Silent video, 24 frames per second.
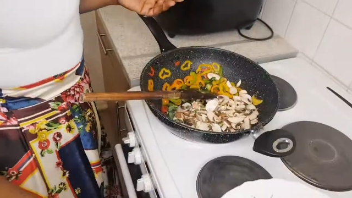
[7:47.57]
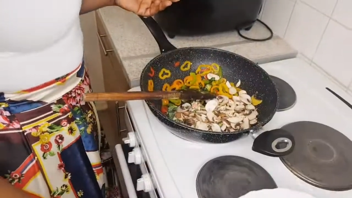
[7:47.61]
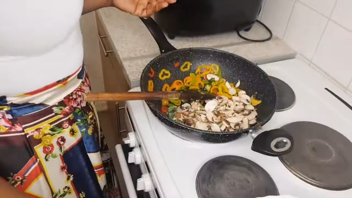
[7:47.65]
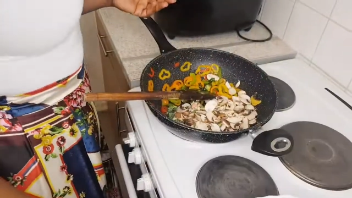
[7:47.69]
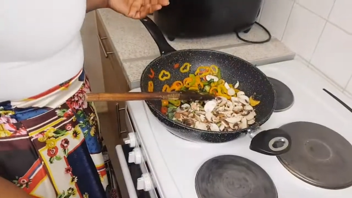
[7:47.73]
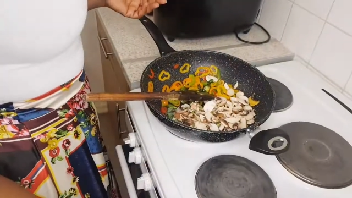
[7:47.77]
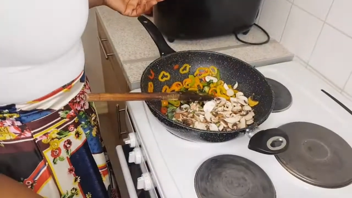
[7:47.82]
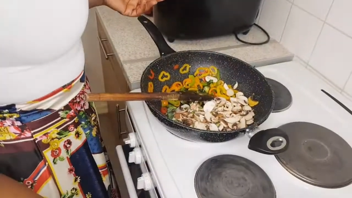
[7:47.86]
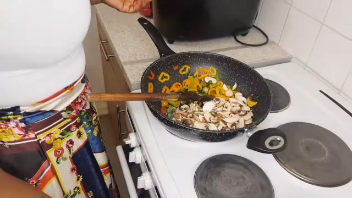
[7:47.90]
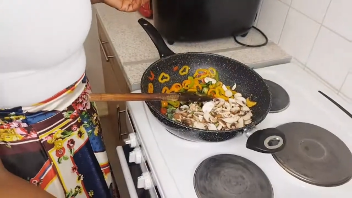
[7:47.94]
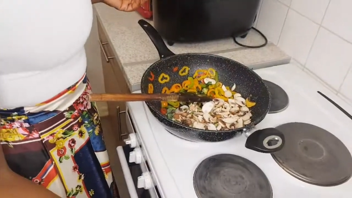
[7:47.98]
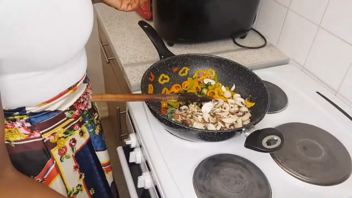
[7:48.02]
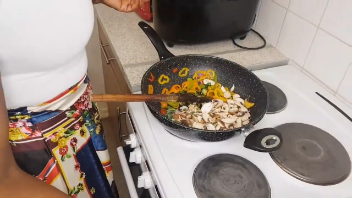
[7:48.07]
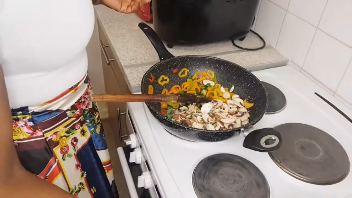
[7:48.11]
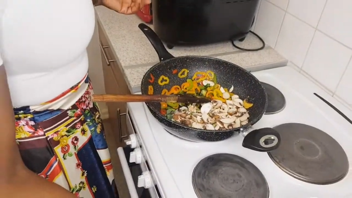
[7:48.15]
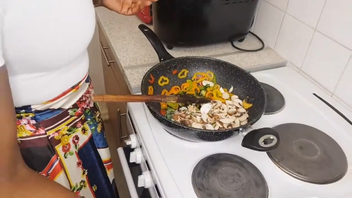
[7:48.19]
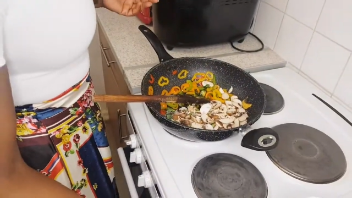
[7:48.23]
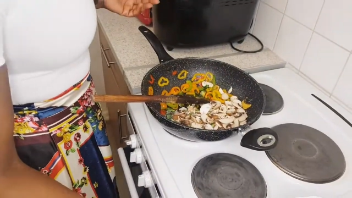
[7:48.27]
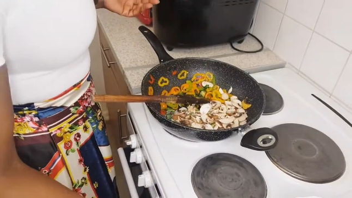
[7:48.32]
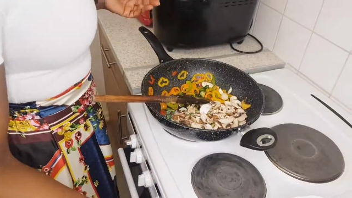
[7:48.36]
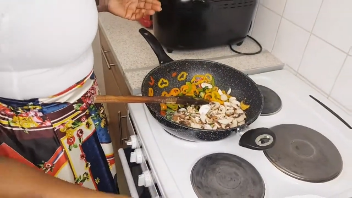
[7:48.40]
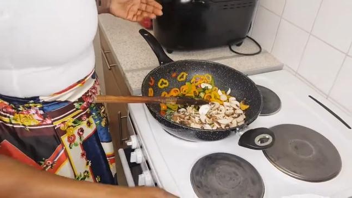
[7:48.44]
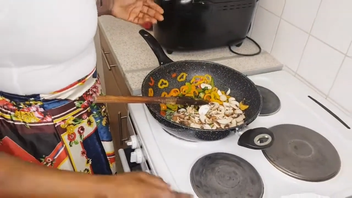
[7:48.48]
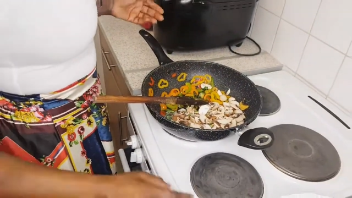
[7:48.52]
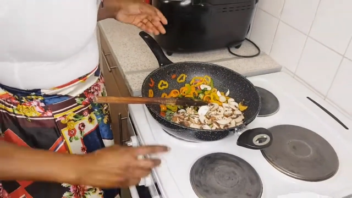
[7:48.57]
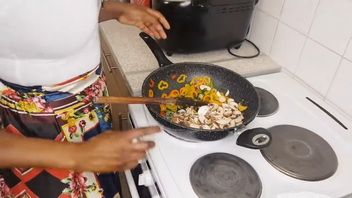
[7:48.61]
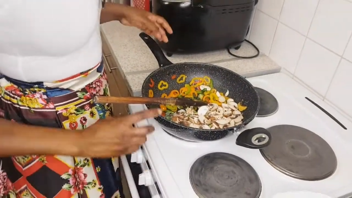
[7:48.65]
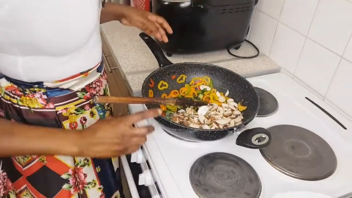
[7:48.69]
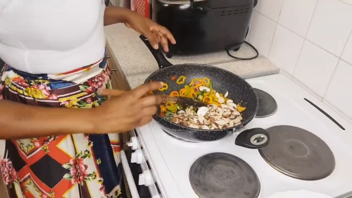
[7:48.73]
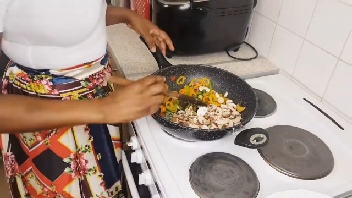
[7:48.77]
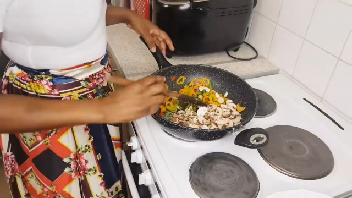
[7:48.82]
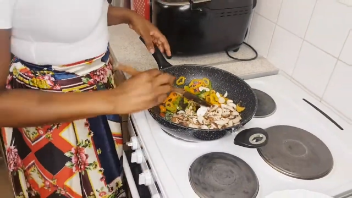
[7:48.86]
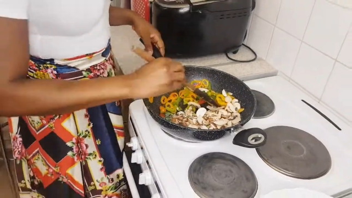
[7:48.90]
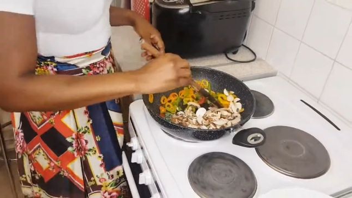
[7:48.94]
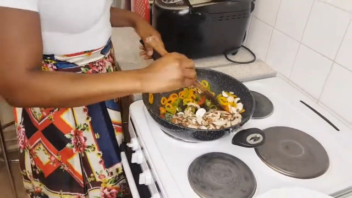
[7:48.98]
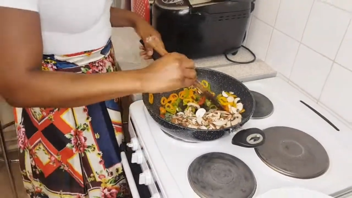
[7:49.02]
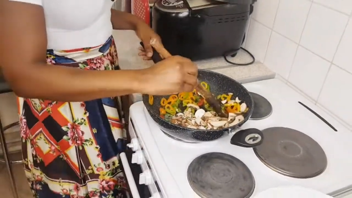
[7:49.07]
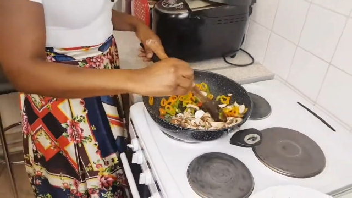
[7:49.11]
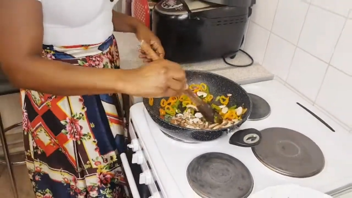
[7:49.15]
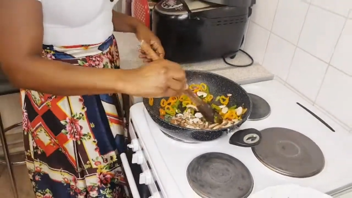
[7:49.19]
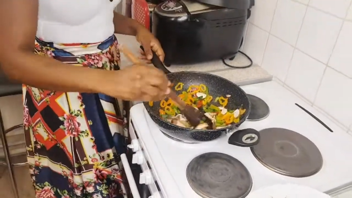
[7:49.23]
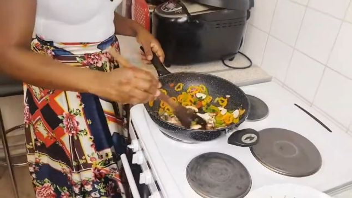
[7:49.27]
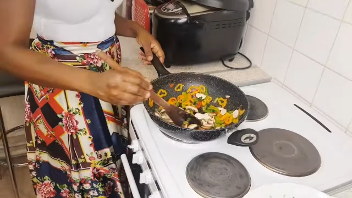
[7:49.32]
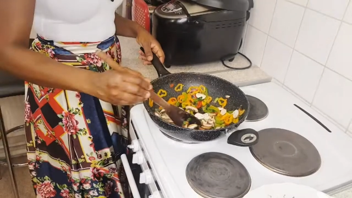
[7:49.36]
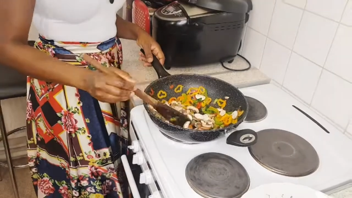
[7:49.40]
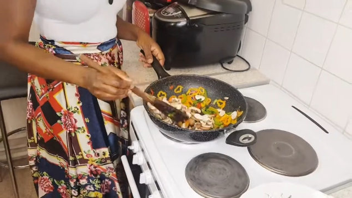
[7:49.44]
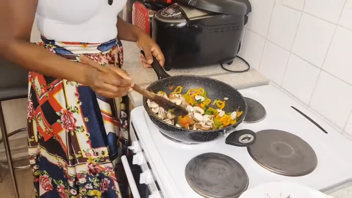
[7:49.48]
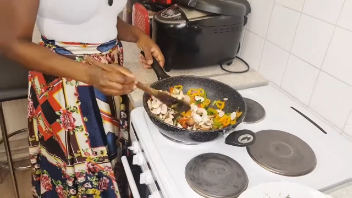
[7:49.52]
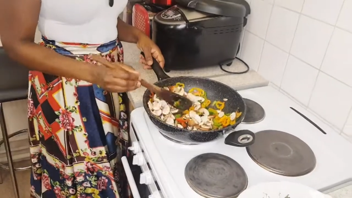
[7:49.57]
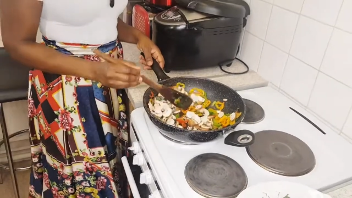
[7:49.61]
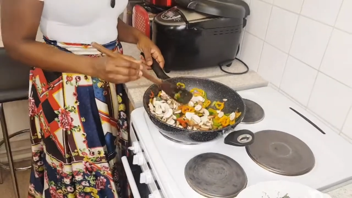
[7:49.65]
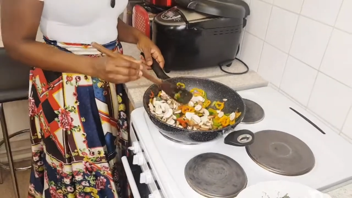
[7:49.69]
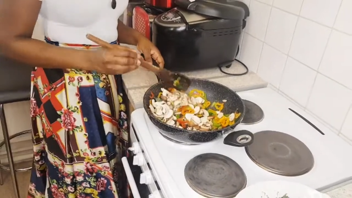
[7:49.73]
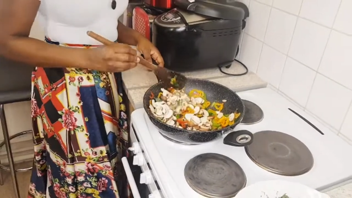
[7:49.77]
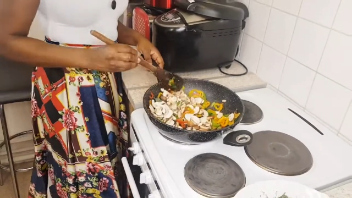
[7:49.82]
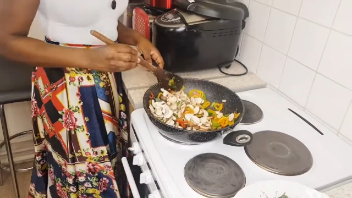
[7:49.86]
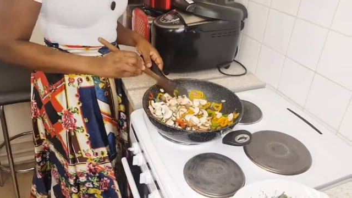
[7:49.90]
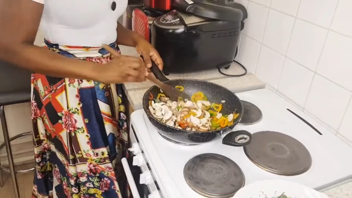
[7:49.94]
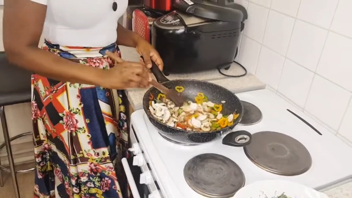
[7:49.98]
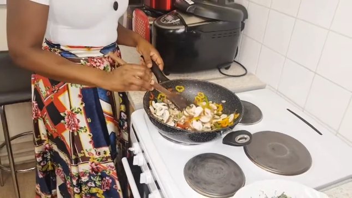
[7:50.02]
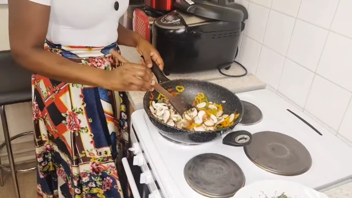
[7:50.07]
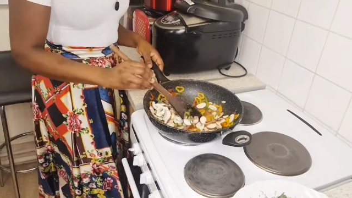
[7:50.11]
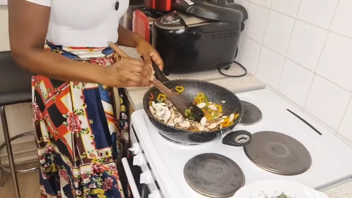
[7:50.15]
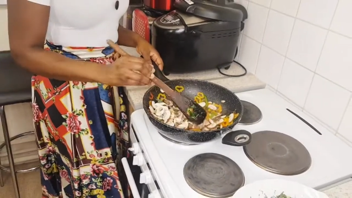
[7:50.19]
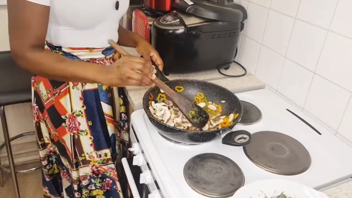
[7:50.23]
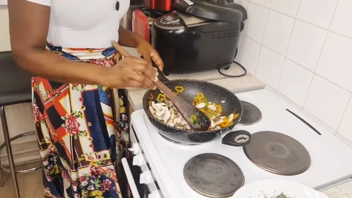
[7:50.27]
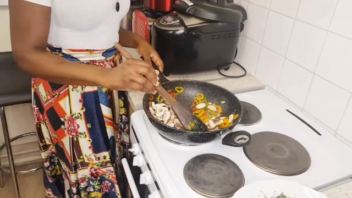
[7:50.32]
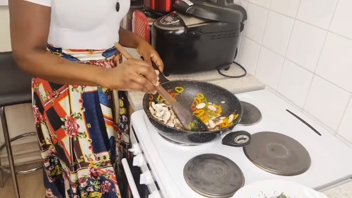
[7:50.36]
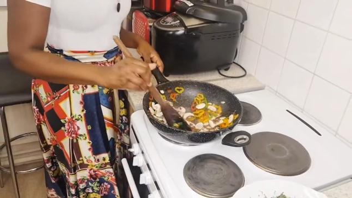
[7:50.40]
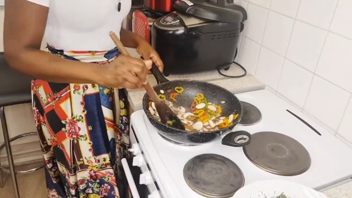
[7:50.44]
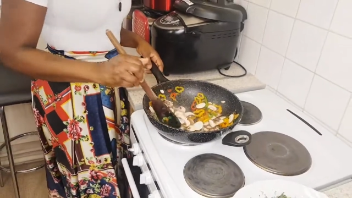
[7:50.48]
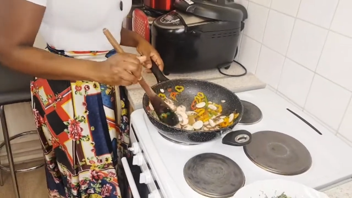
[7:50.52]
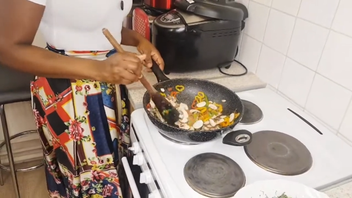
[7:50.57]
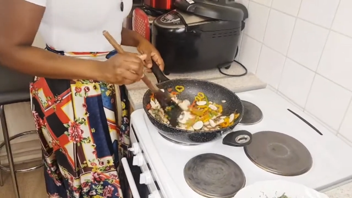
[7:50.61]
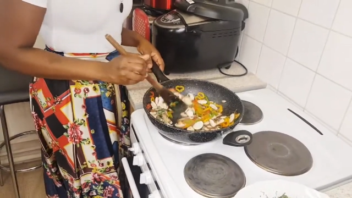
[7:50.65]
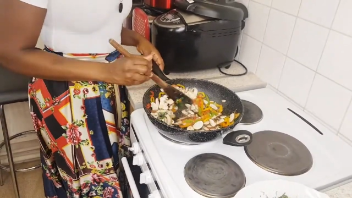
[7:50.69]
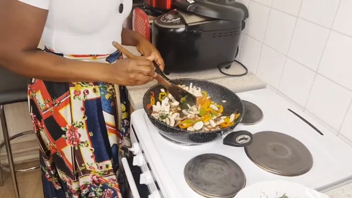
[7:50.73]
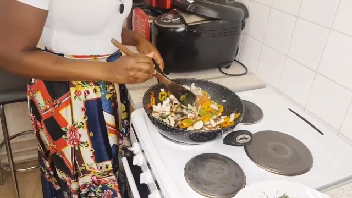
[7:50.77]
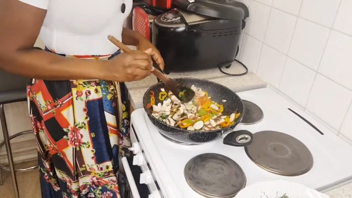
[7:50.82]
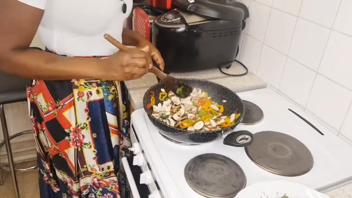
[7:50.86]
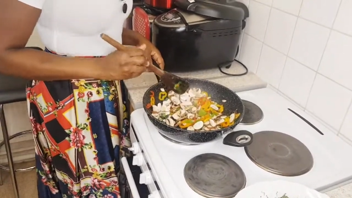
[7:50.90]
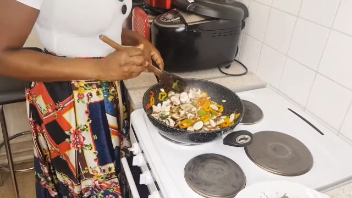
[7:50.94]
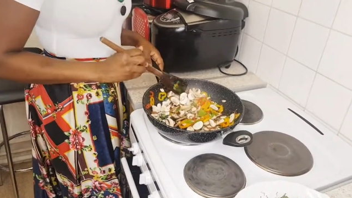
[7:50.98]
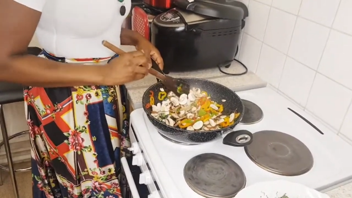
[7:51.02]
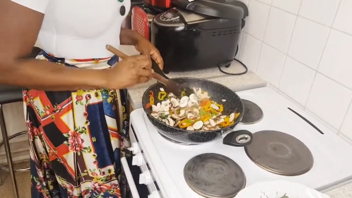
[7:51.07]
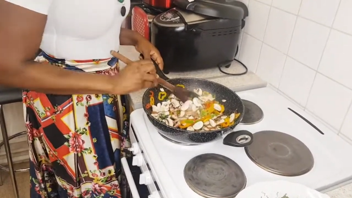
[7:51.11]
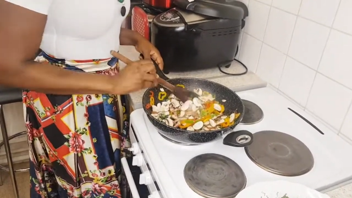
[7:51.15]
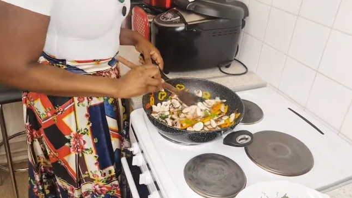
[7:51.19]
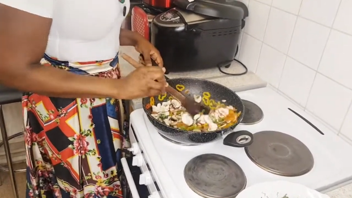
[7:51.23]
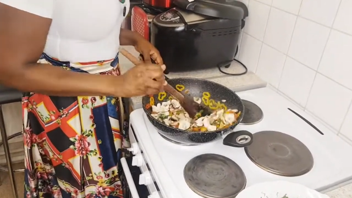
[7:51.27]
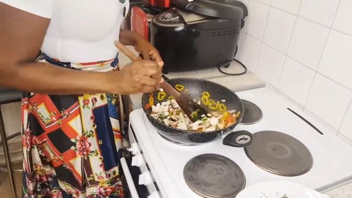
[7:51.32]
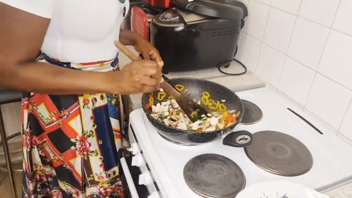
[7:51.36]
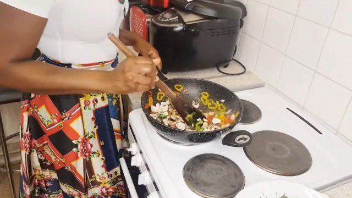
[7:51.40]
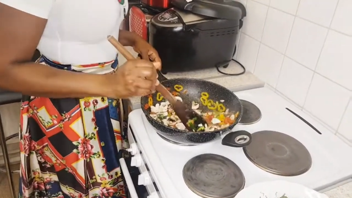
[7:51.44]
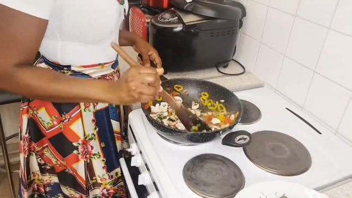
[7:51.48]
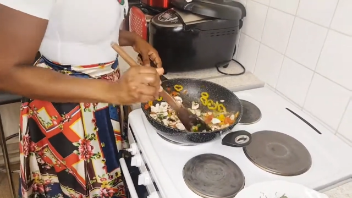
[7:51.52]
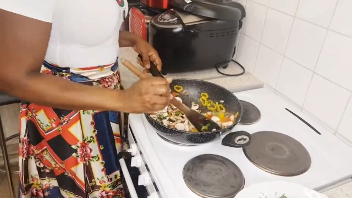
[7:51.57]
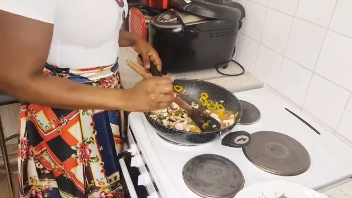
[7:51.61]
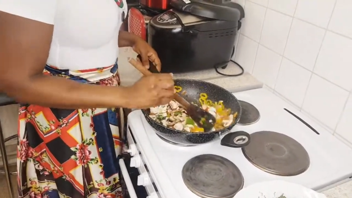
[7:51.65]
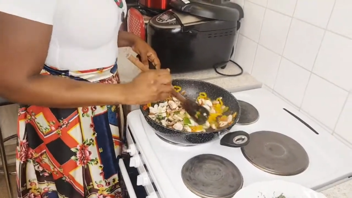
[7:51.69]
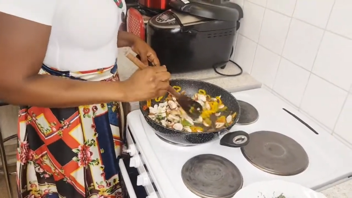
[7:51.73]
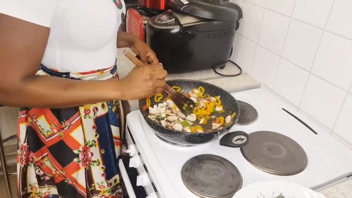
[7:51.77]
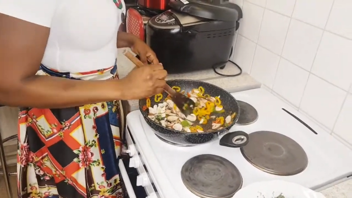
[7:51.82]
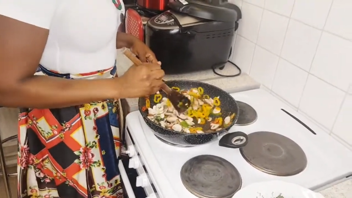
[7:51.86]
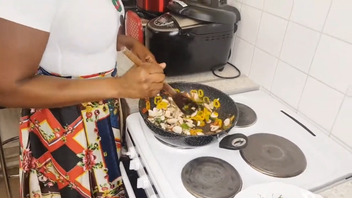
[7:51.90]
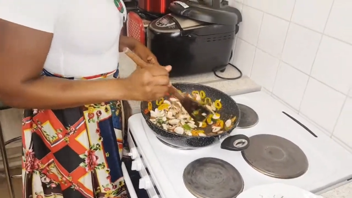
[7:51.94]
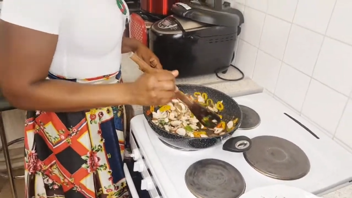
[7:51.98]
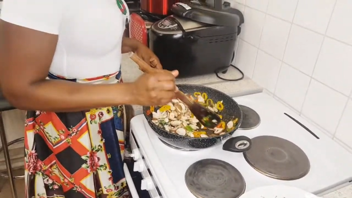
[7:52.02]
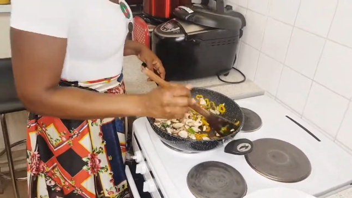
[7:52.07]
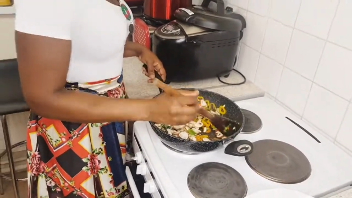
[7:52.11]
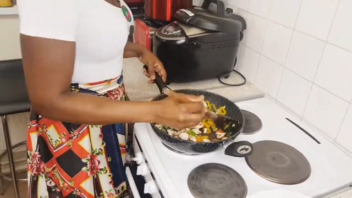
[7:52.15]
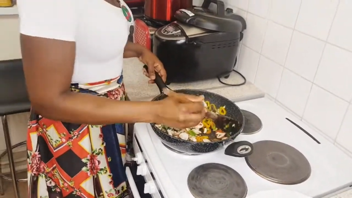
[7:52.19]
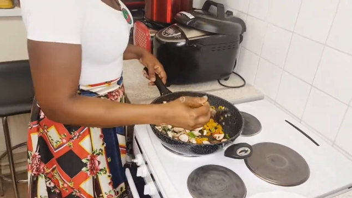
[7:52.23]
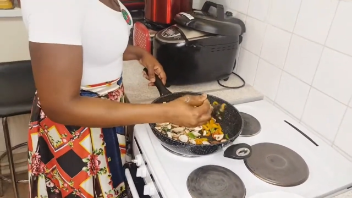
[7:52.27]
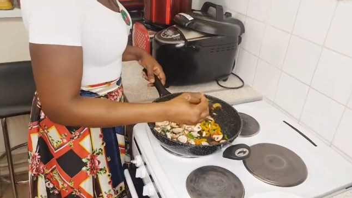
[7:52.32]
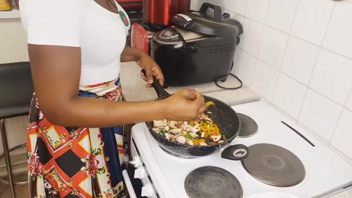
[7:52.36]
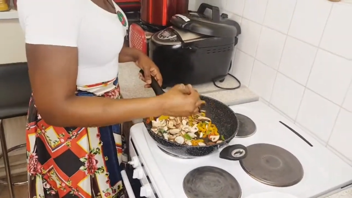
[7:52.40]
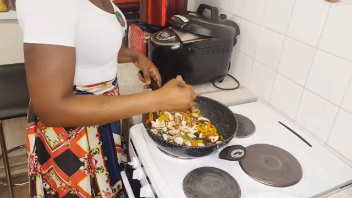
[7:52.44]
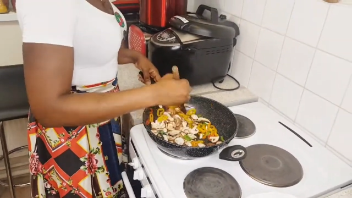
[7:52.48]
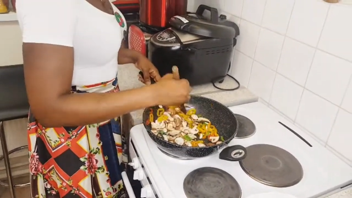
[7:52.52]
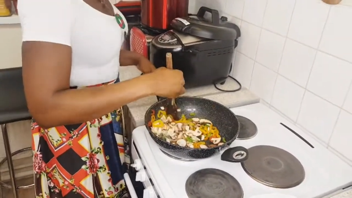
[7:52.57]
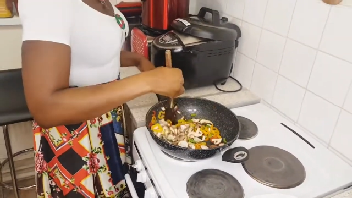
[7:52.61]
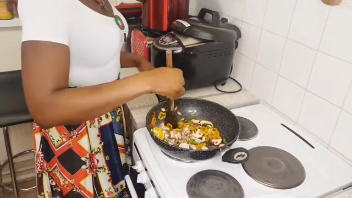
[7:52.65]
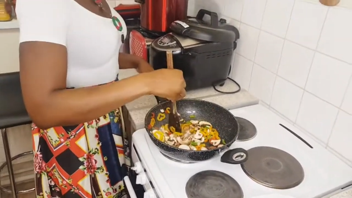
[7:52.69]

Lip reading: No face is visible, so there are no lips to read.